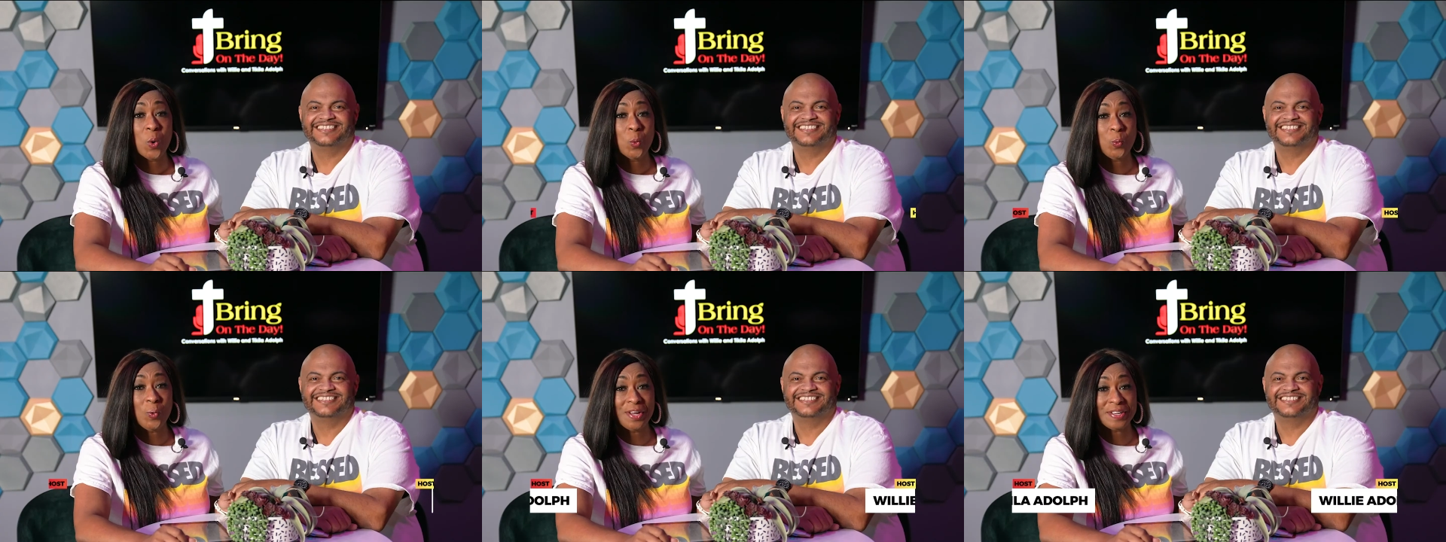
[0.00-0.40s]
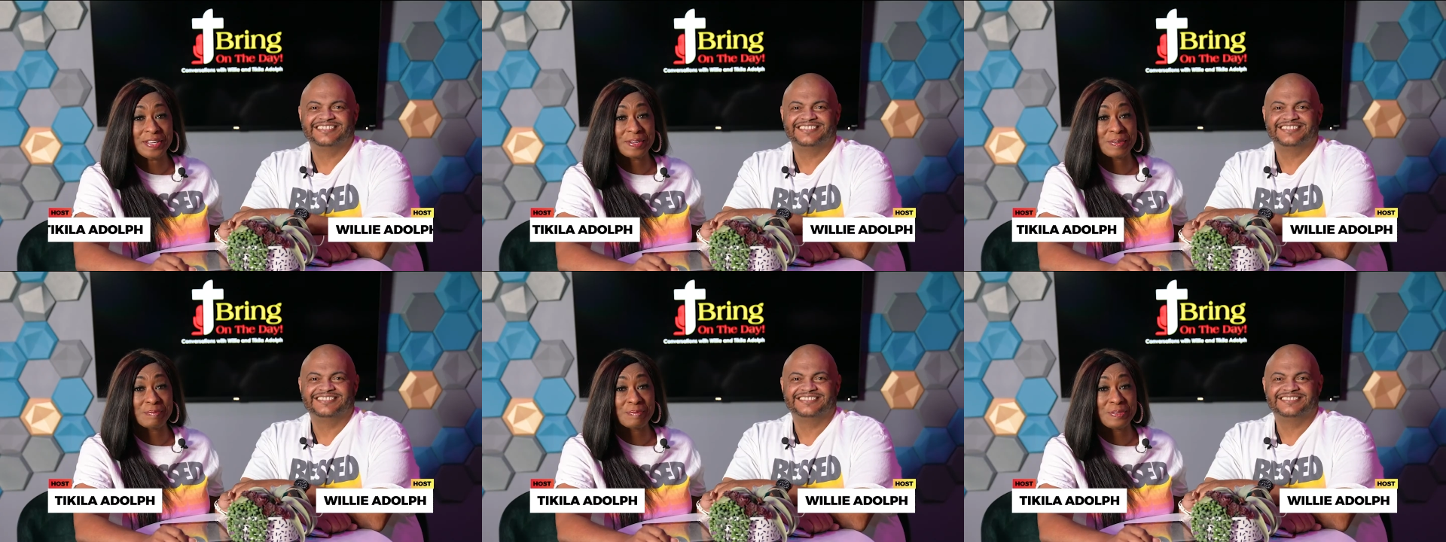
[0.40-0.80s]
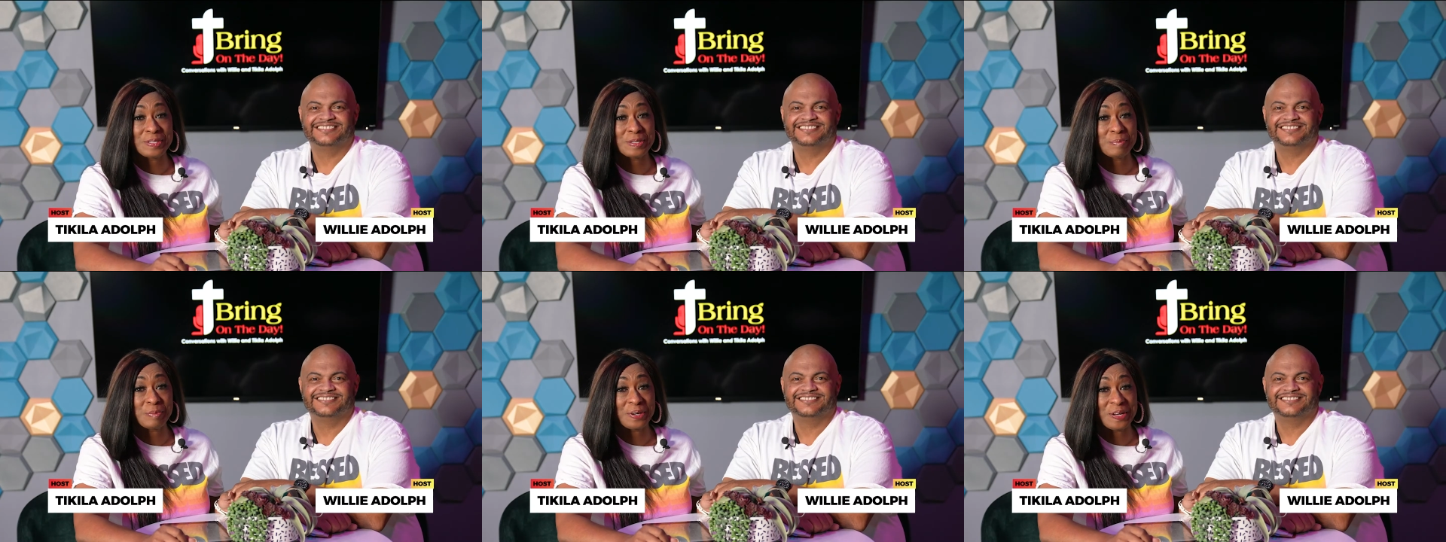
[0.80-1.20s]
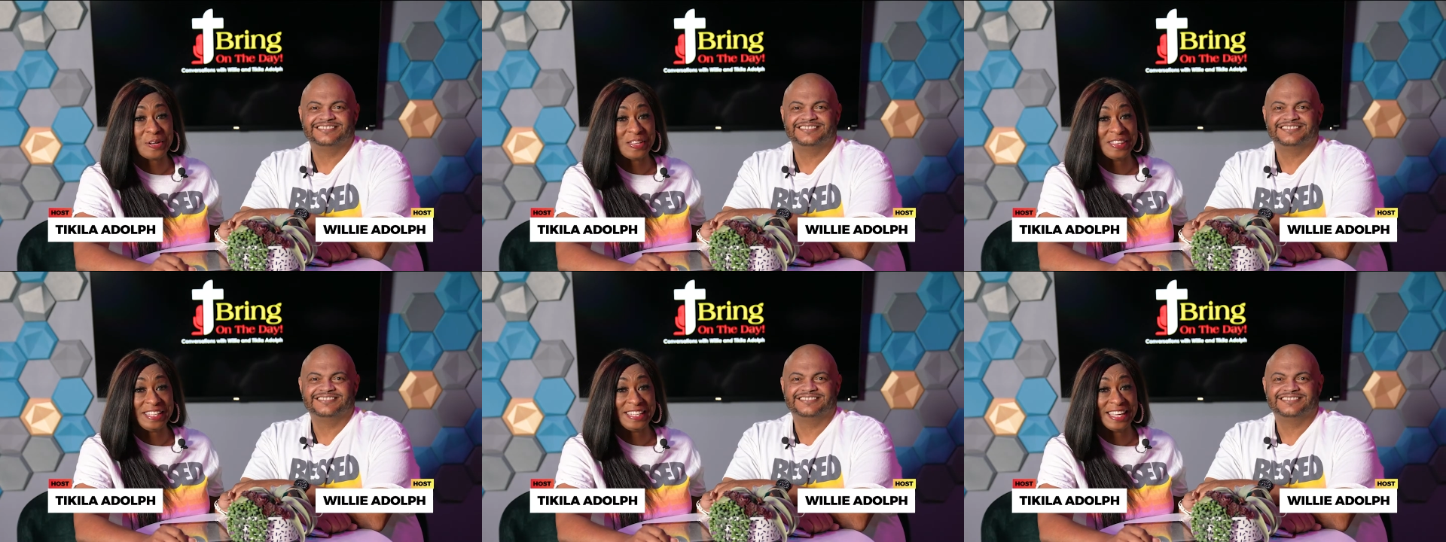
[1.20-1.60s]
Speaker 1: Welcome to Bring
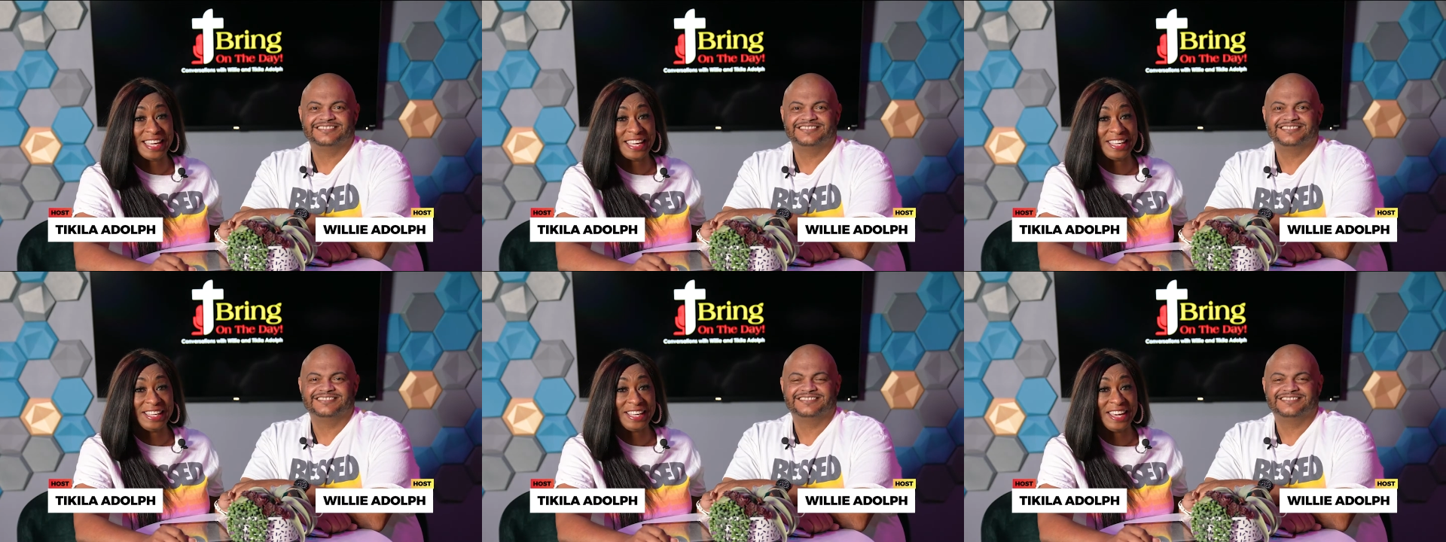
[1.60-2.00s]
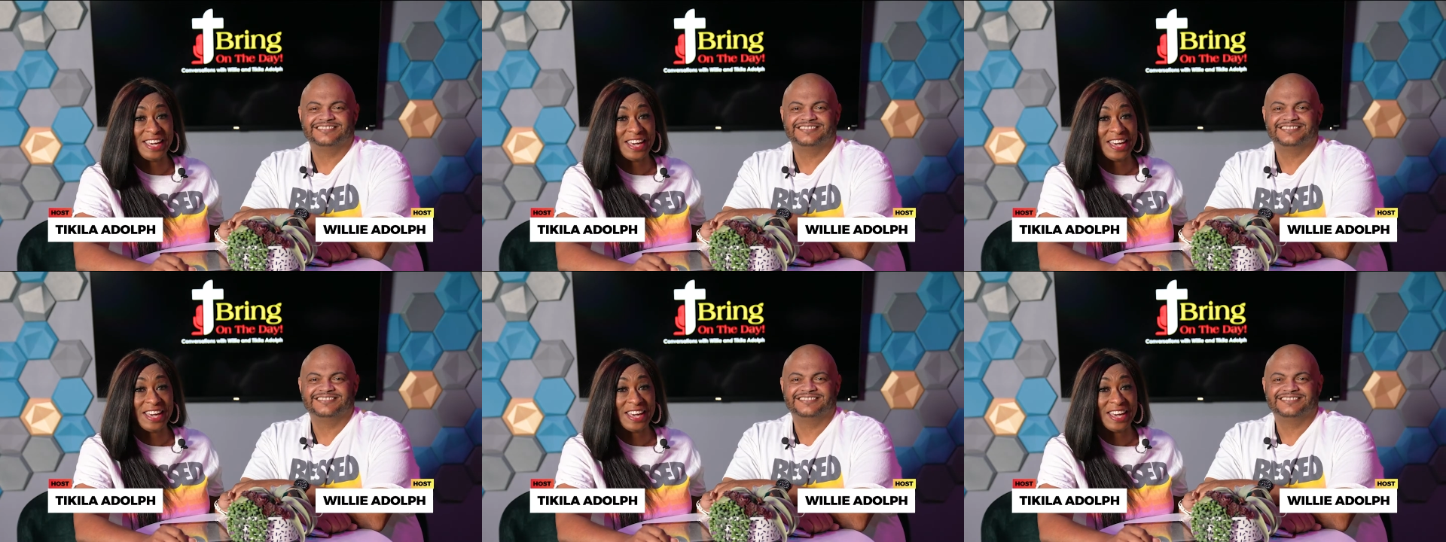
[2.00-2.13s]
on the Day